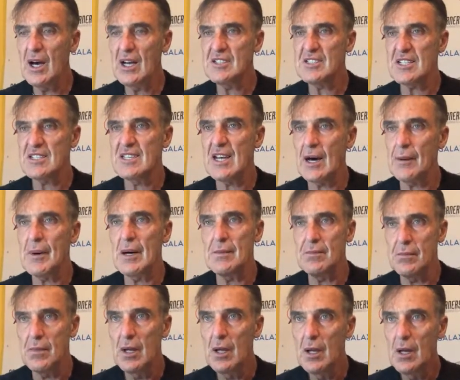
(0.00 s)
It's a tap
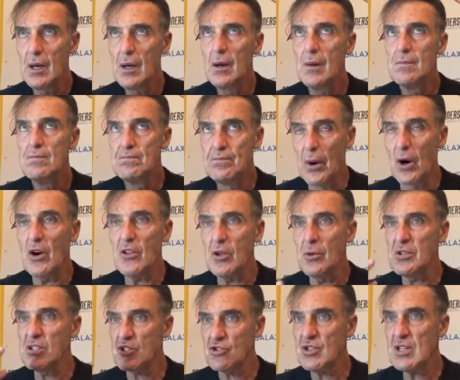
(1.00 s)
in. But there
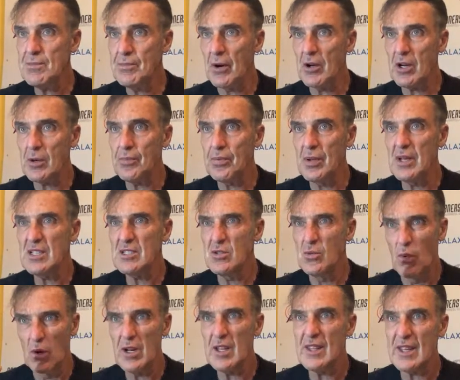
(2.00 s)
was 3 Borough players on
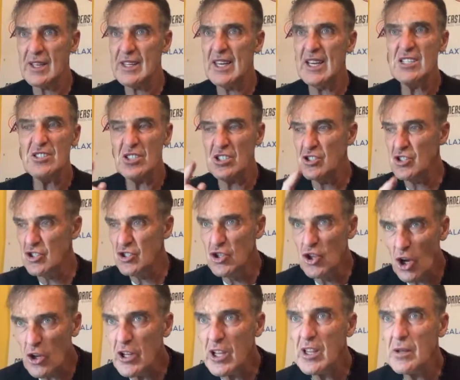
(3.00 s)
one of the occasions and
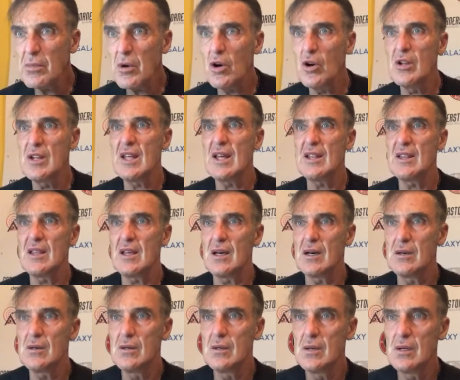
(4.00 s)
none of them got on the end of
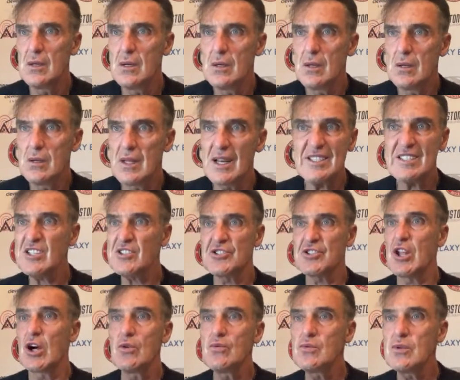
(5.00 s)
it. That's
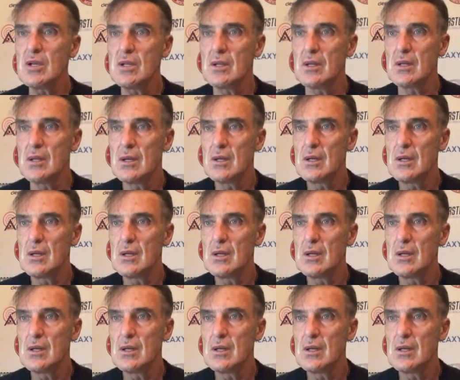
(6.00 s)
astounding.